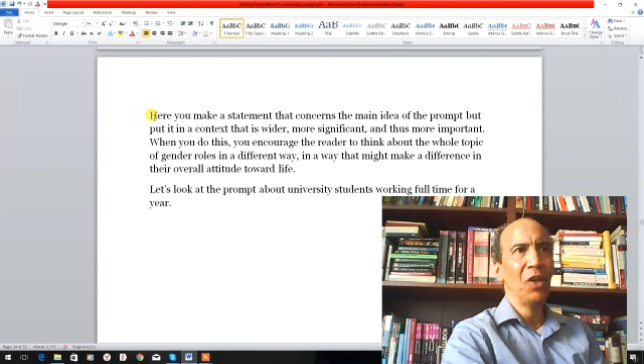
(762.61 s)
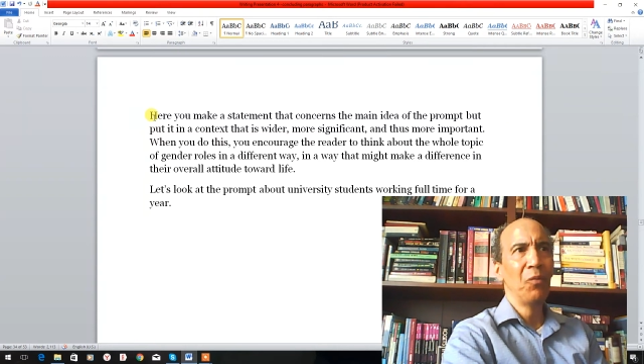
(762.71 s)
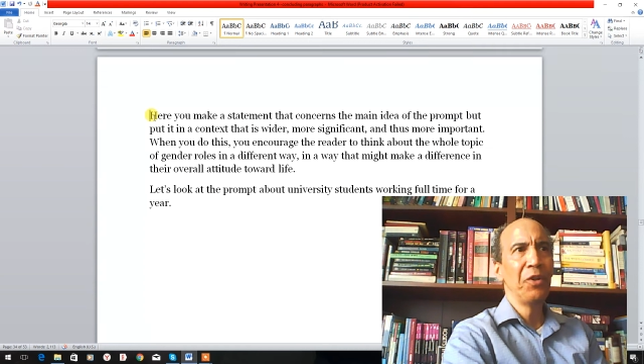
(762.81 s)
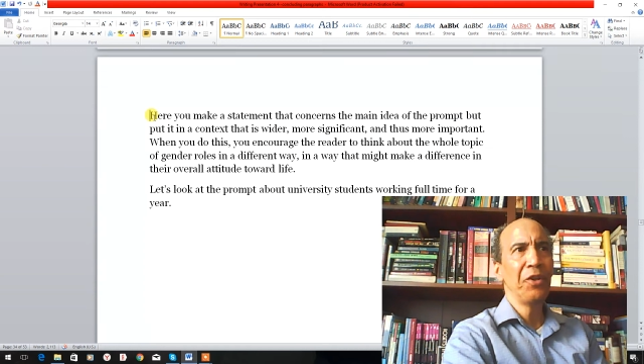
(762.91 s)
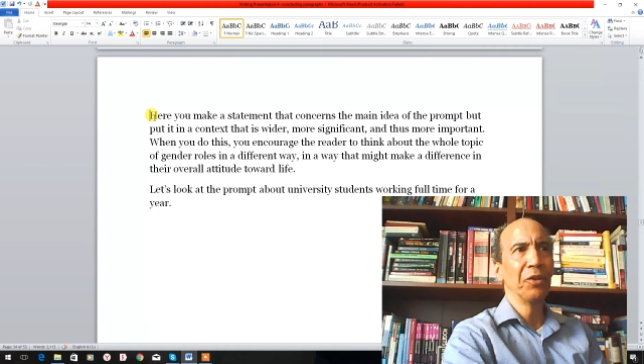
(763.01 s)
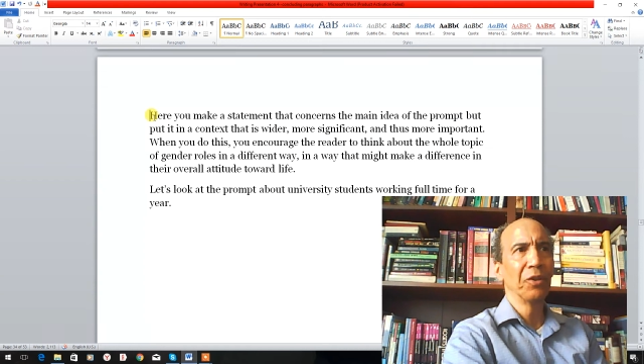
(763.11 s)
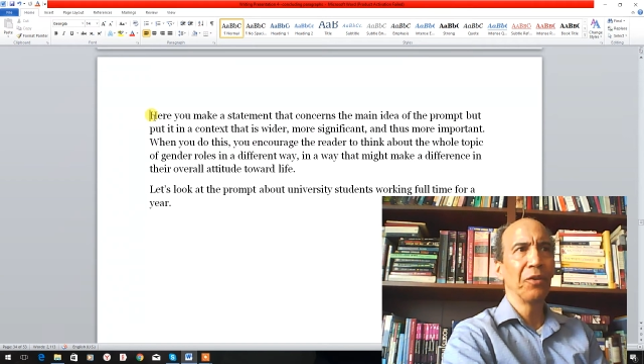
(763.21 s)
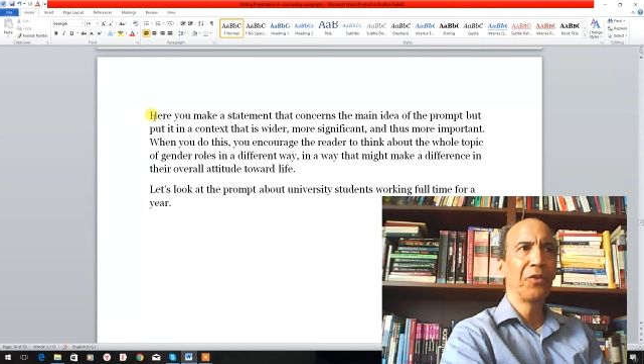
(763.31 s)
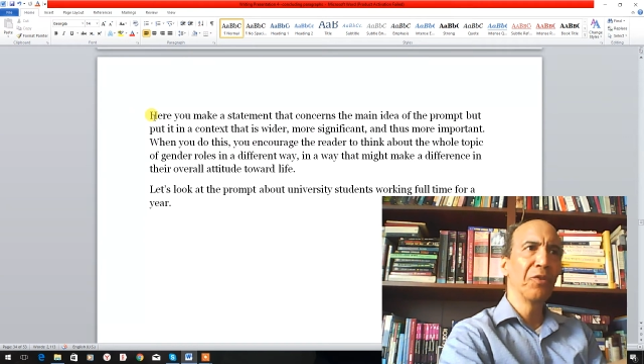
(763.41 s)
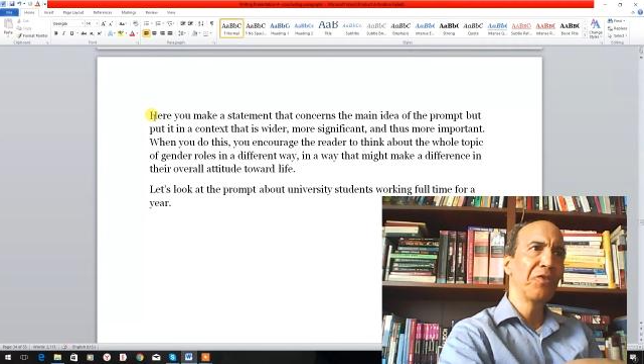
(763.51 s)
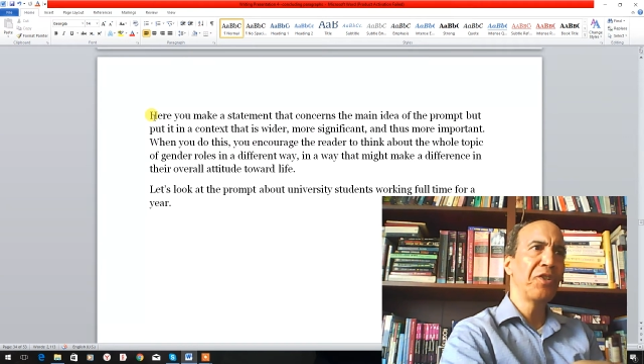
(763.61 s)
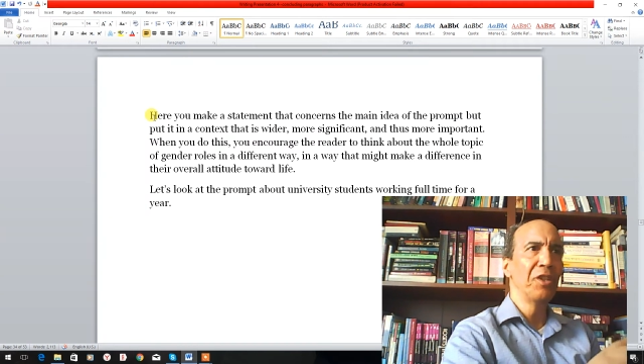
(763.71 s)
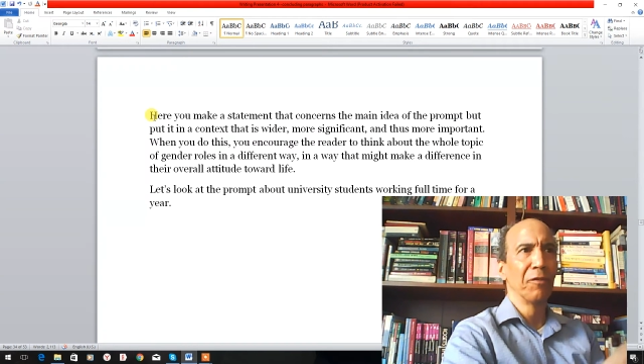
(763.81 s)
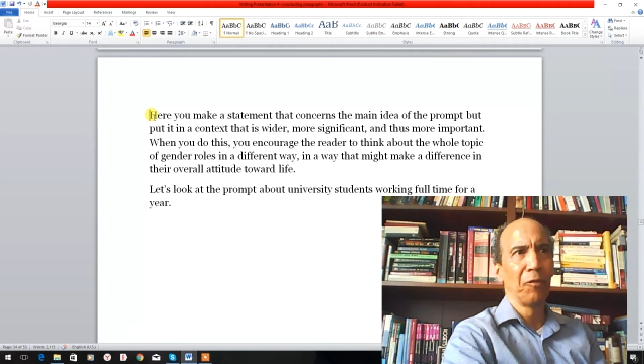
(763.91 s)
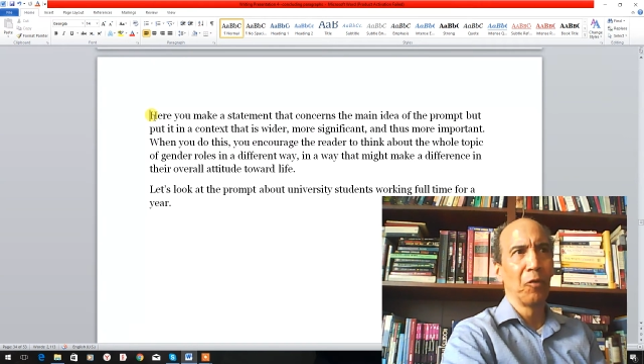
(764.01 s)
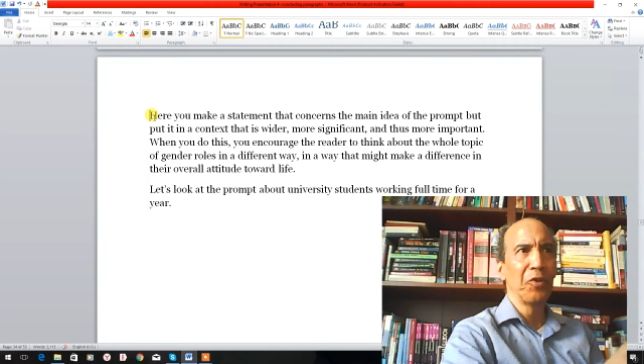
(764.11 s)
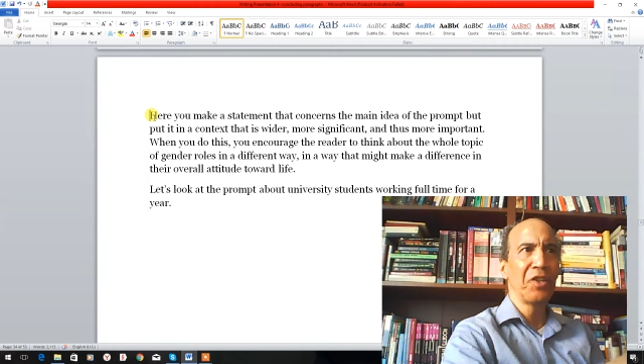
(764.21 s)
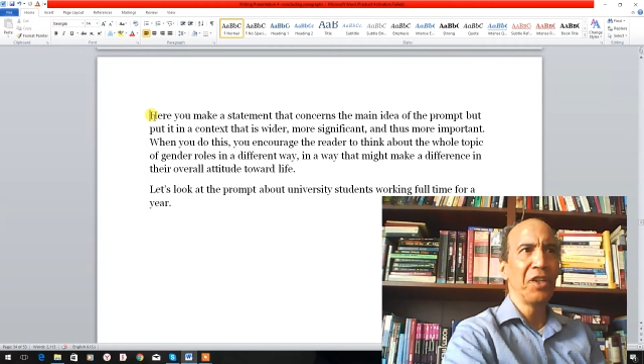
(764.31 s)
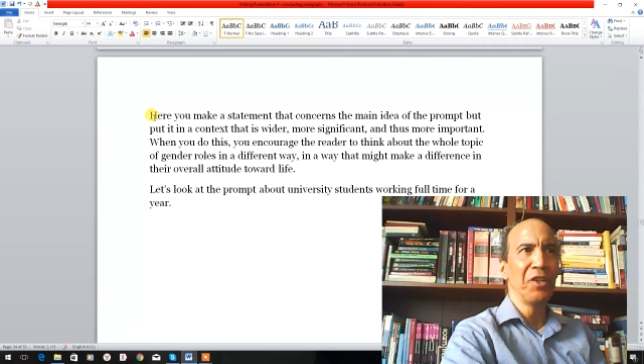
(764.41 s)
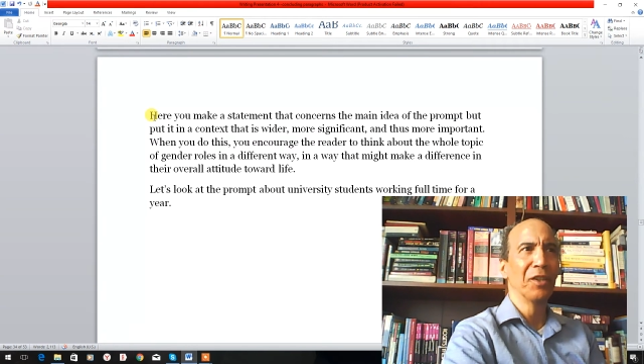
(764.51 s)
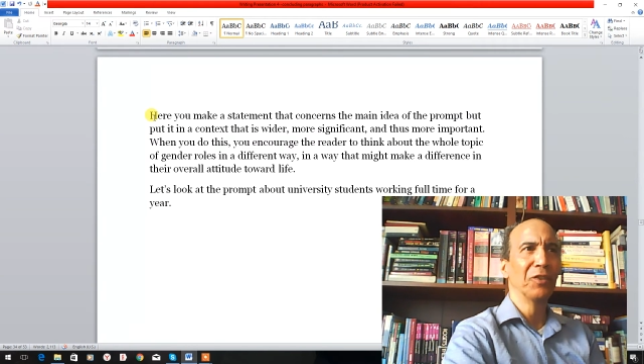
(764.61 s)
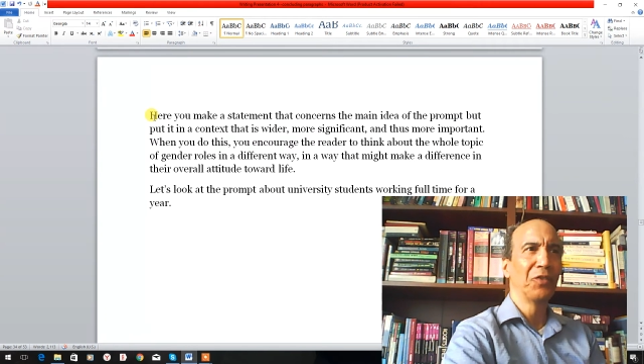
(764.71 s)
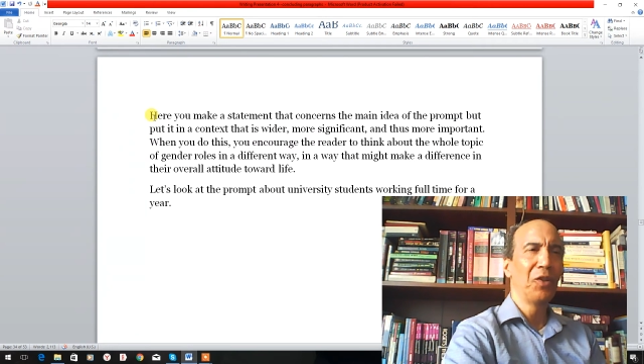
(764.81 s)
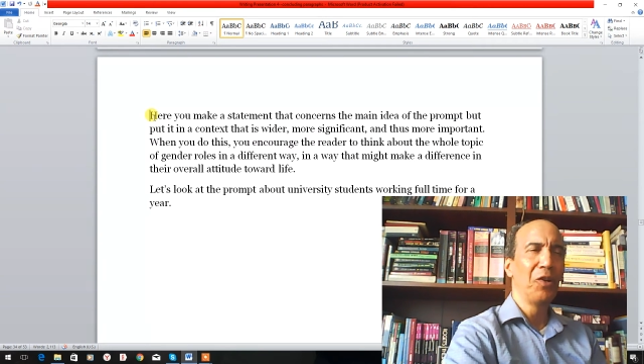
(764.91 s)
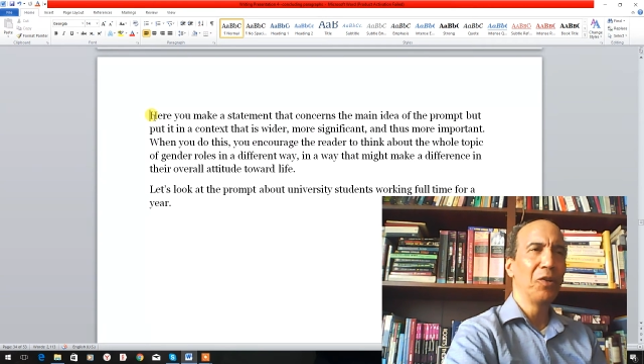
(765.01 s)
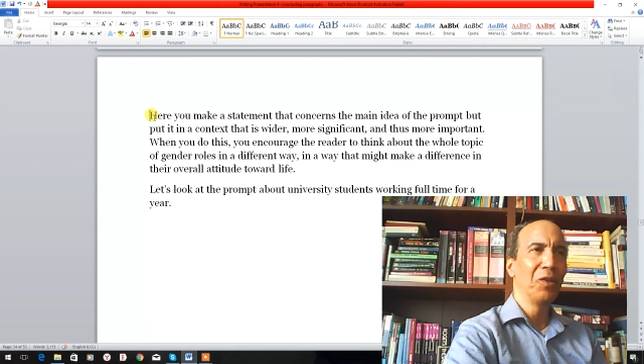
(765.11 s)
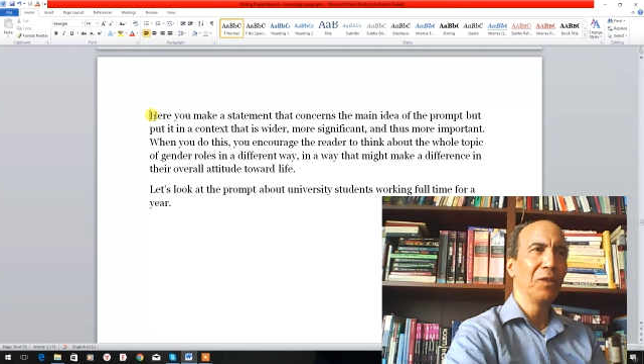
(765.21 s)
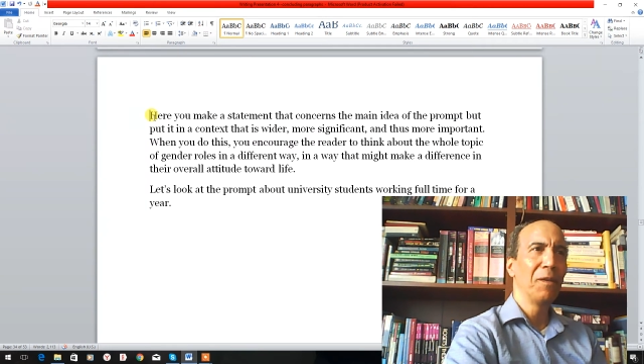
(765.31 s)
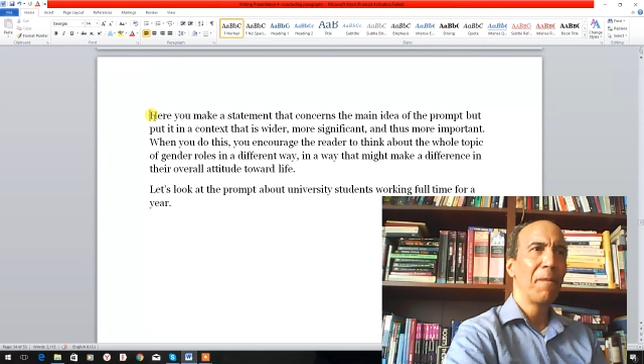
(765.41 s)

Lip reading: when you're 13 or 14 years old.